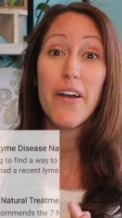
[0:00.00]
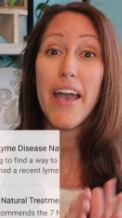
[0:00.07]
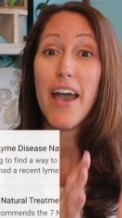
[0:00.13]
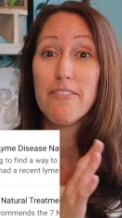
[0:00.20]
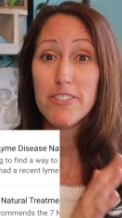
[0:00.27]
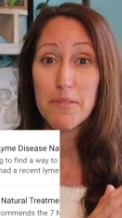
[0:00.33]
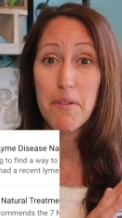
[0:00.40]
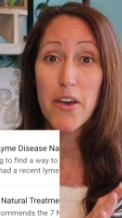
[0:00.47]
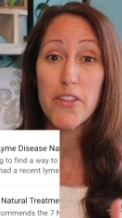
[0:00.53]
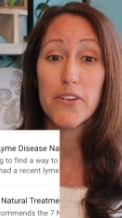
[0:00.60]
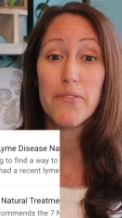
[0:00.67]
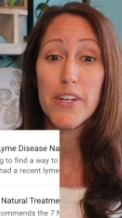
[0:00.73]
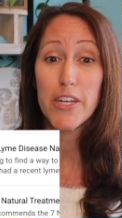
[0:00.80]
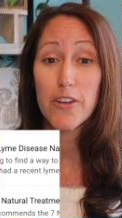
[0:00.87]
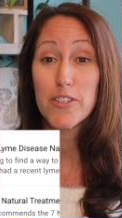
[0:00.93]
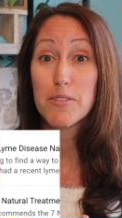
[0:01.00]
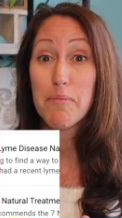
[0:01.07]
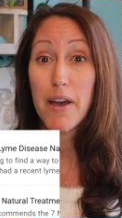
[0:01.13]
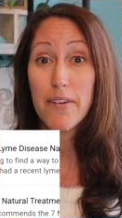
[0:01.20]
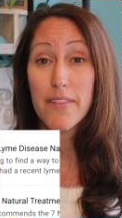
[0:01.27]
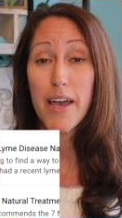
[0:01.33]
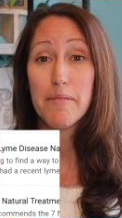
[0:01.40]
I have some other videos
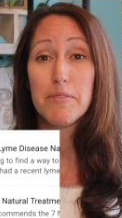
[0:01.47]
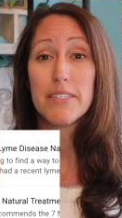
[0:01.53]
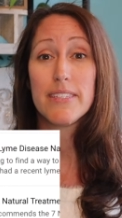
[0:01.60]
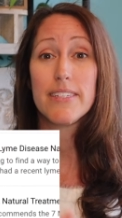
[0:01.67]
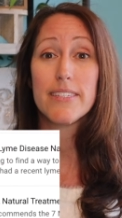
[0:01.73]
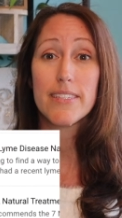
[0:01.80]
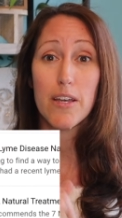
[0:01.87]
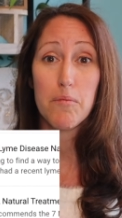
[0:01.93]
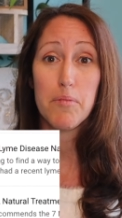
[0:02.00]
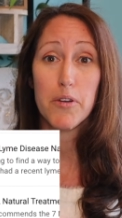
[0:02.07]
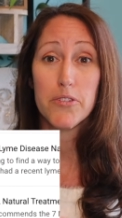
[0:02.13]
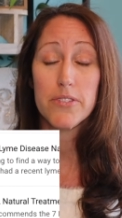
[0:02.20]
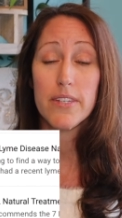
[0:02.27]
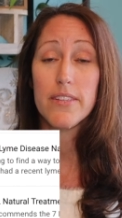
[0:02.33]
about Lyme disease I'll post